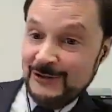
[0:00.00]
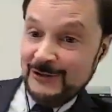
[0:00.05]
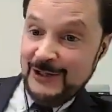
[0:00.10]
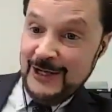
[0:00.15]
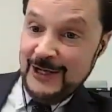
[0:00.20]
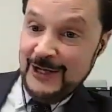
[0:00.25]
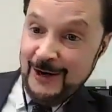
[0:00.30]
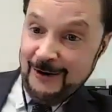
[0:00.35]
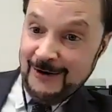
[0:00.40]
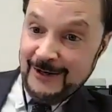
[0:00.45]

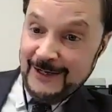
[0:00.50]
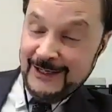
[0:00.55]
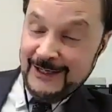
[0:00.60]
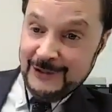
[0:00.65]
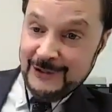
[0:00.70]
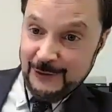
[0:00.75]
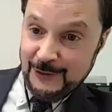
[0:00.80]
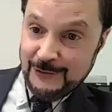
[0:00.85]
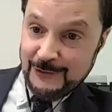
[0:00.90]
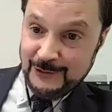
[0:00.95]
see our
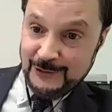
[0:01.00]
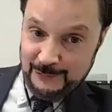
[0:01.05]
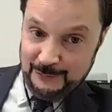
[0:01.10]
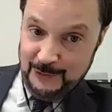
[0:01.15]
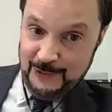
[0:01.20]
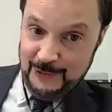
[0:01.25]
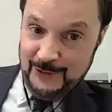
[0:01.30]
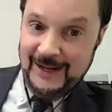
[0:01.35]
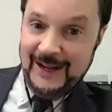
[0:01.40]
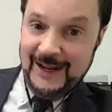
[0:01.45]
initials
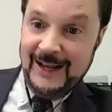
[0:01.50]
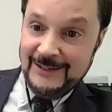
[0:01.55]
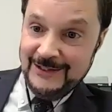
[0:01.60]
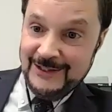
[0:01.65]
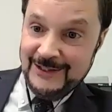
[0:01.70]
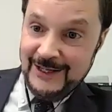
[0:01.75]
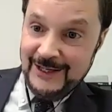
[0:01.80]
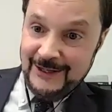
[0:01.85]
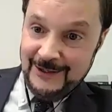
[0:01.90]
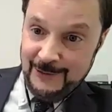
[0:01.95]
for
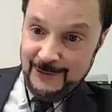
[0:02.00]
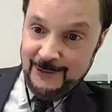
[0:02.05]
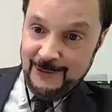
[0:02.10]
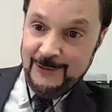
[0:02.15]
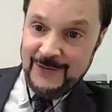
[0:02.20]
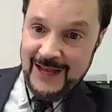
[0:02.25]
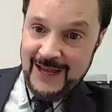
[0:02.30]
NTU,